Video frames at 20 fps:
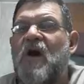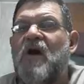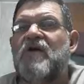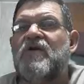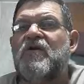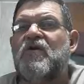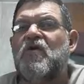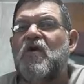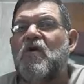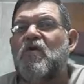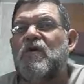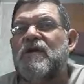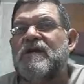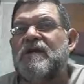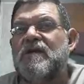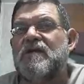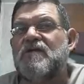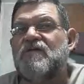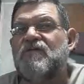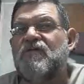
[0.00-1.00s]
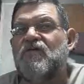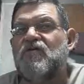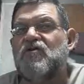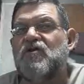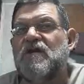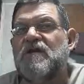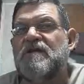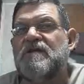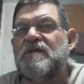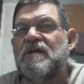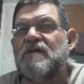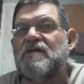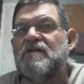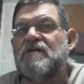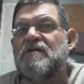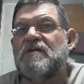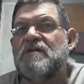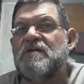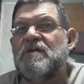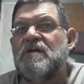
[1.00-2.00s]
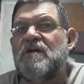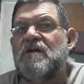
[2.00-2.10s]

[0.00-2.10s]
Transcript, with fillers: Are you a witness for Jesus?